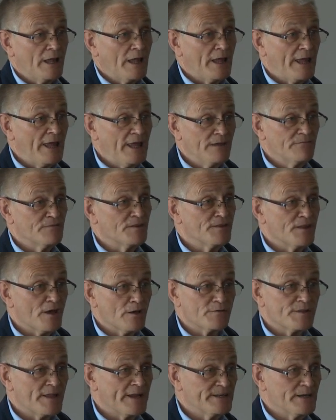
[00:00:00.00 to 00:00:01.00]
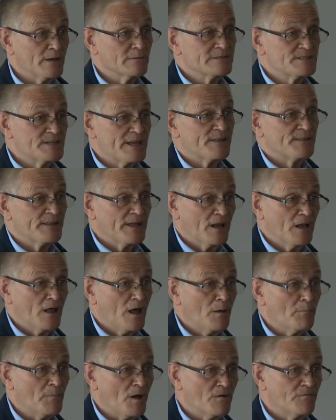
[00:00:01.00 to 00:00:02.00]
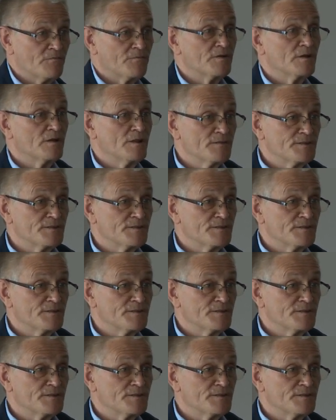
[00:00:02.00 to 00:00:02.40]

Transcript: Even though they don't set the alarm off,